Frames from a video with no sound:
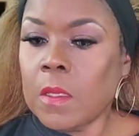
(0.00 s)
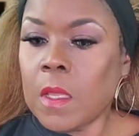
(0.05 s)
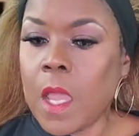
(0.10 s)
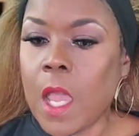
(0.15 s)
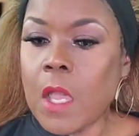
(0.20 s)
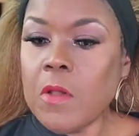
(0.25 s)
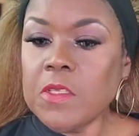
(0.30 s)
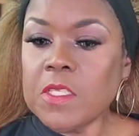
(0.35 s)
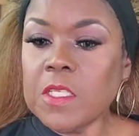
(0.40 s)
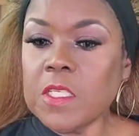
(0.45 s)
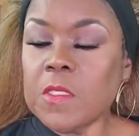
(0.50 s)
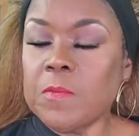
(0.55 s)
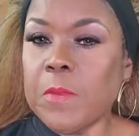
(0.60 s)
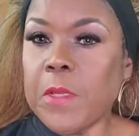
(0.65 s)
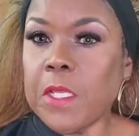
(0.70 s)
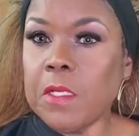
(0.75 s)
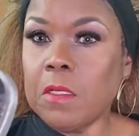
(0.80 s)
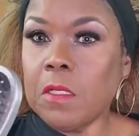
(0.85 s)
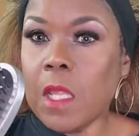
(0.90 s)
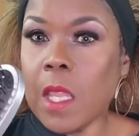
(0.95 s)
I was
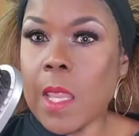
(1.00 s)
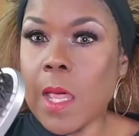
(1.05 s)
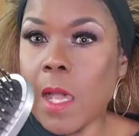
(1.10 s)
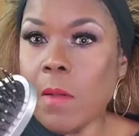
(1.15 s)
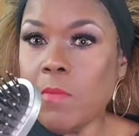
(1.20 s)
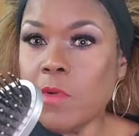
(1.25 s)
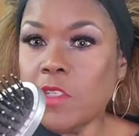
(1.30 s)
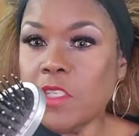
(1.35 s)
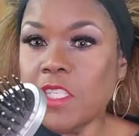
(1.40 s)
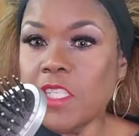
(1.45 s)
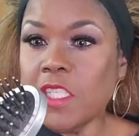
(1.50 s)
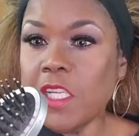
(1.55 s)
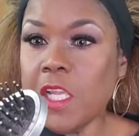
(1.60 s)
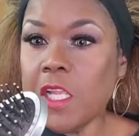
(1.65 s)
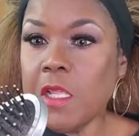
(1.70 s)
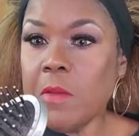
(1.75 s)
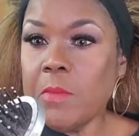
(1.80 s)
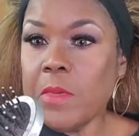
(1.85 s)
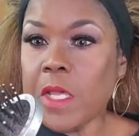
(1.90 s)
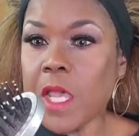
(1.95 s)
expecting a lot more
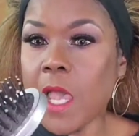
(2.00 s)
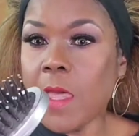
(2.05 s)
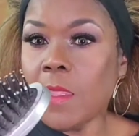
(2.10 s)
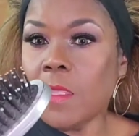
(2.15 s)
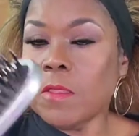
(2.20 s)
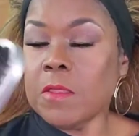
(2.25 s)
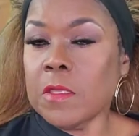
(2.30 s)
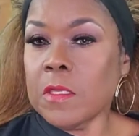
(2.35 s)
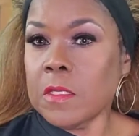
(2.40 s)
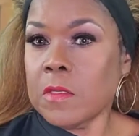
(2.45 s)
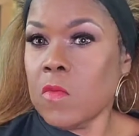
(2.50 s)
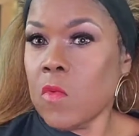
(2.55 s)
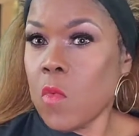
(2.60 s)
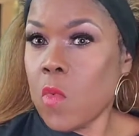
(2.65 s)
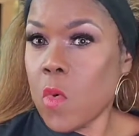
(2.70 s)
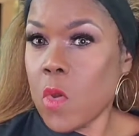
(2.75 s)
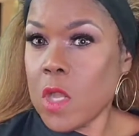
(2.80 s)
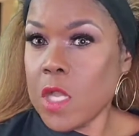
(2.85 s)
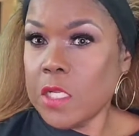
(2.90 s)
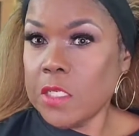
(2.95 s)
shedding, but there's
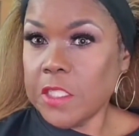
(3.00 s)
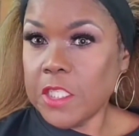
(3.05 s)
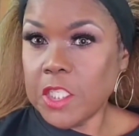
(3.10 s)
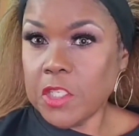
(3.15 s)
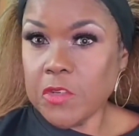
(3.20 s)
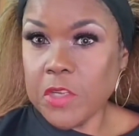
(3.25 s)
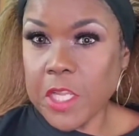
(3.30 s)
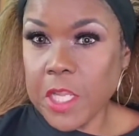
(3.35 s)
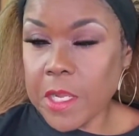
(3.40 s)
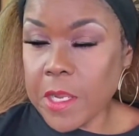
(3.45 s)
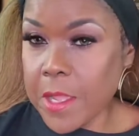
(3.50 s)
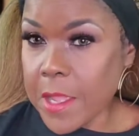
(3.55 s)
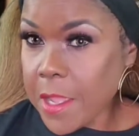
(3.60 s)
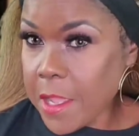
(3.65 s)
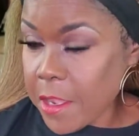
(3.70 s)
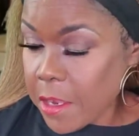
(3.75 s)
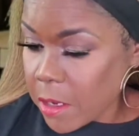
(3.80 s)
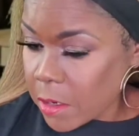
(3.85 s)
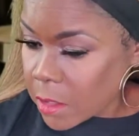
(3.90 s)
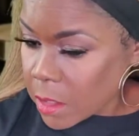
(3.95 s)
one strand of
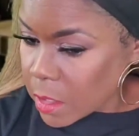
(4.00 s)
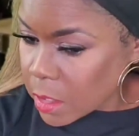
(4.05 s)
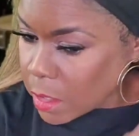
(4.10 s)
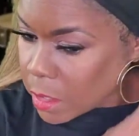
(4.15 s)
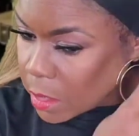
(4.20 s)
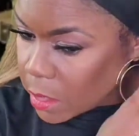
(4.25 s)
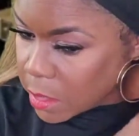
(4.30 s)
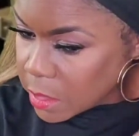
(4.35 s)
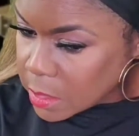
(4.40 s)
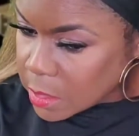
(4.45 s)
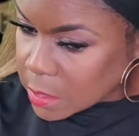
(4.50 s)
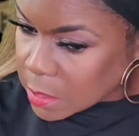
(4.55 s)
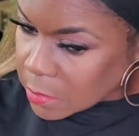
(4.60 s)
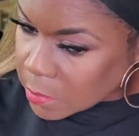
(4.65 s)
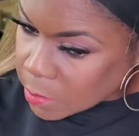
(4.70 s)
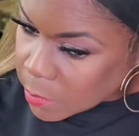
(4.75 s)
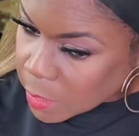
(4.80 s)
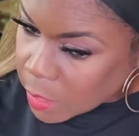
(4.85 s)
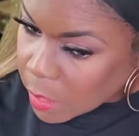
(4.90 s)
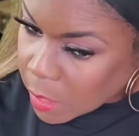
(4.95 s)
hair in this
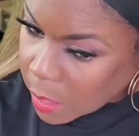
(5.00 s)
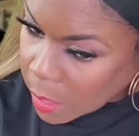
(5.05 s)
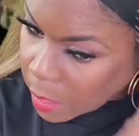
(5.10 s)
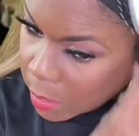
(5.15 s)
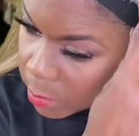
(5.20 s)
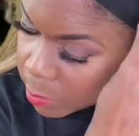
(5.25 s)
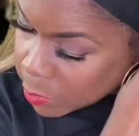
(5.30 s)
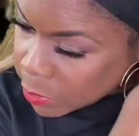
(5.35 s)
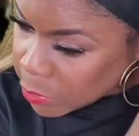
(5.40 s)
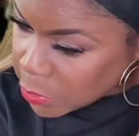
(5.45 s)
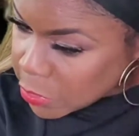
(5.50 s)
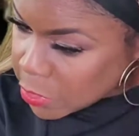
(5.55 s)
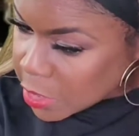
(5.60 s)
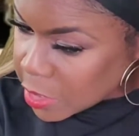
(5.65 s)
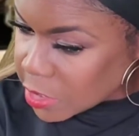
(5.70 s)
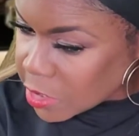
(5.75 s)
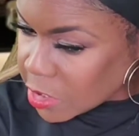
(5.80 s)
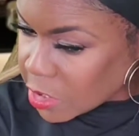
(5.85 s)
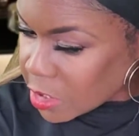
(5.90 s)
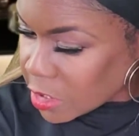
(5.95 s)

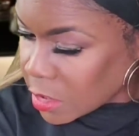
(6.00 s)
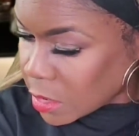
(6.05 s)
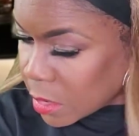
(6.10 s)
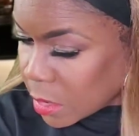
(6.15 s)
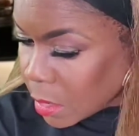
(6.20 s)
brush,